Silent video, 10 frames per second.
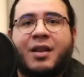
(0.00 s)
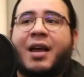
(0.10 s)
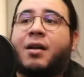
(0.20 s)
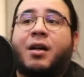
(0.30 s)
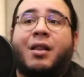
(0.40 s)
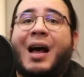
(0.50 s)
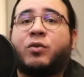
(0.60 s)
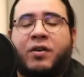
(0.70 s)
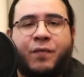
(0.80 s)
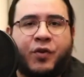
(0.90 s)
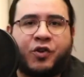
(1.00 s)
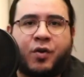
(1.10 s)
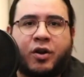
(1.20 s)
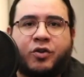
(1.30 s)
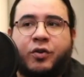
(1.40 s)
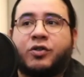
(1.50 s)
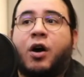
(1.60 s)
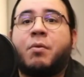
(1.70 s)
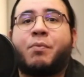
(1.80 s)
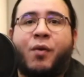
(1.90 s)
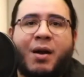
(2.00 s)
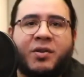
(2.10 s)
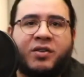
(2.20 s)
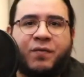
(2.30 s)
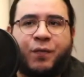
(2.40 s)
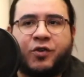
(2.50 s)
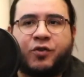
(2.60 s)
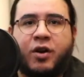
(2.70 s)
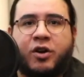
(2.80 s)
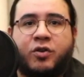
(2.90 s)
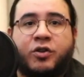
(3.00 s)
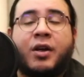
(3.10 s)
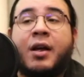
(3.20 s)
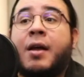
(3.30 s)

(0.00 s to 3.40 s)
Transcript: like cloud infrastructures, on-premise infrastructures.